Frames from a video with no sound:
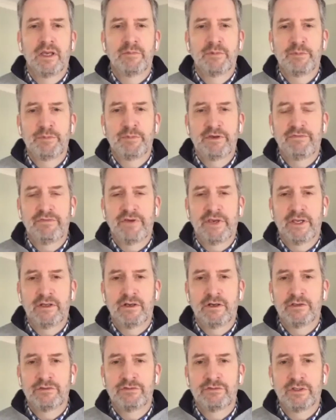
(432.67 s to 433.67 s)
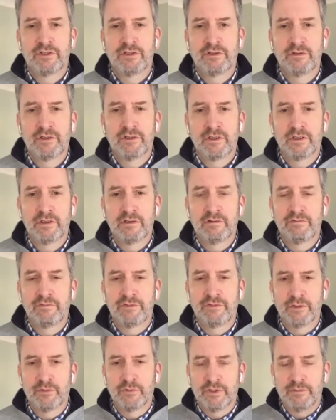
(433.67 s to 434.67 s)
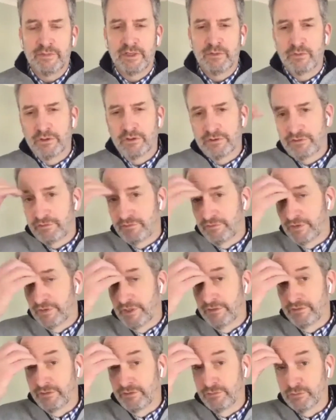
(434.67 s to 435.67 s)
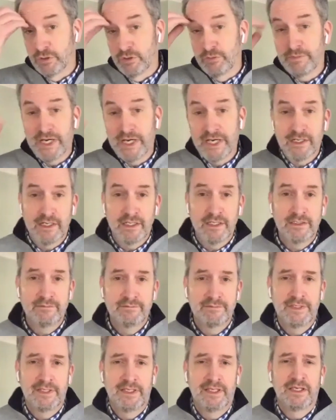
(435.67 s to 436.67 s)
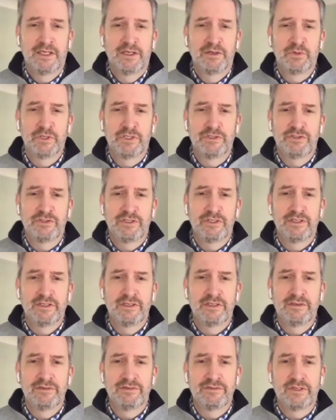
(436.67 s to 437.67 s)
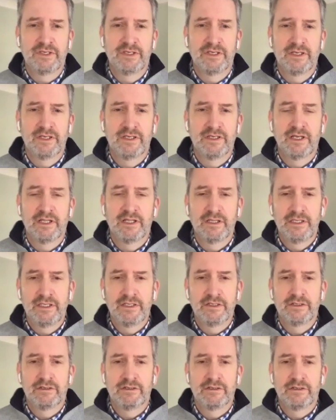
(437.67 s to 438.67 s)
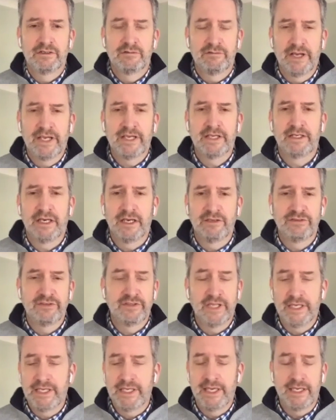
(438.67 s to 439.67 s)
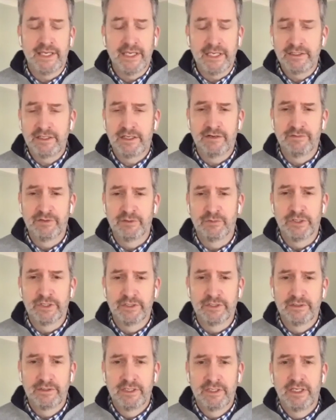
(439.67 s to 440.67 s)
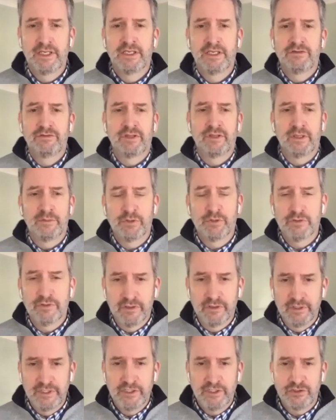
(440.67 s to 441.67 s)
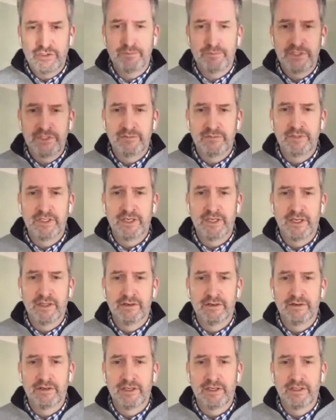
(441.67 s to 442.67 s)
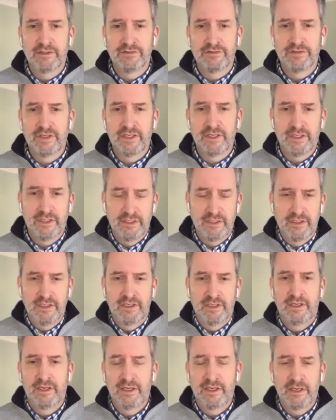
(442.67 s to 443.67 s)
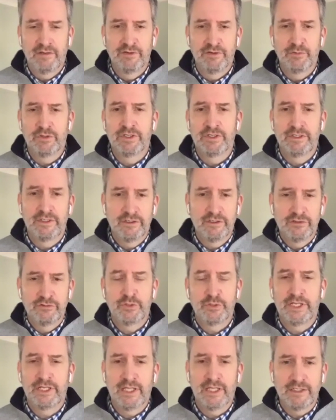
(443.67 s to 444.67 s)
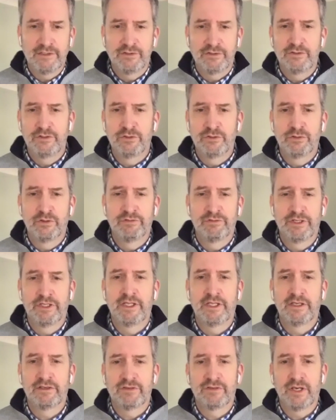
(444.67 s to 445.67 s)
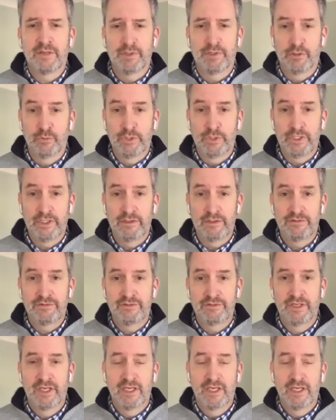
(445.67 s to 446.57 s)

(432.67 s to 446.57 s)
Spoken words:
am a big fan also of, one of my worst phrases, role modeling, which is a leader recognizing they can't get to everyone. So they pull their leadership team together and say, hey, everyone, here's what I'd like to do over the next couple of weeks.